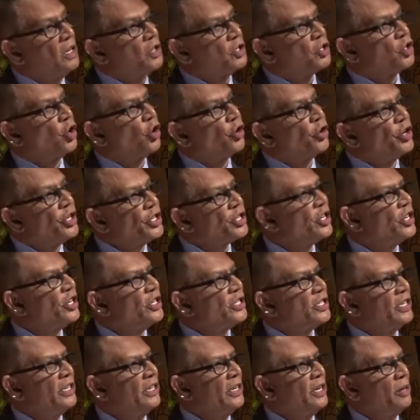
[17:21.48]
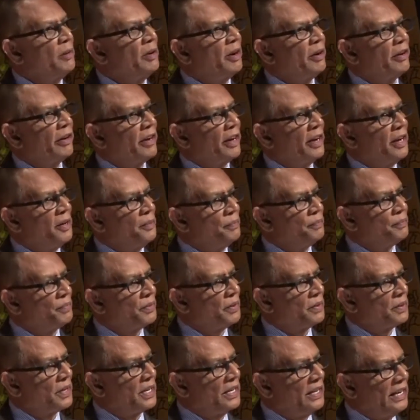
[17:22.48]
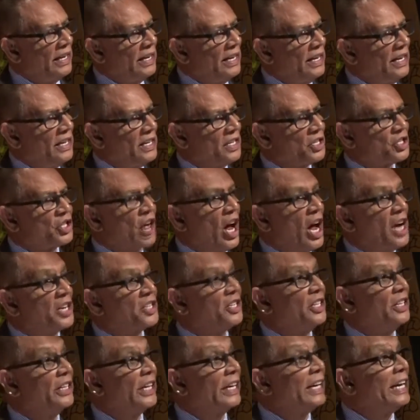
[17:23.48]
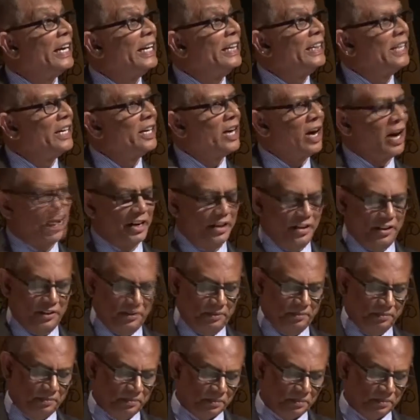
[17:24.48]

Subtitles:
So research in America starts in the kindergarten.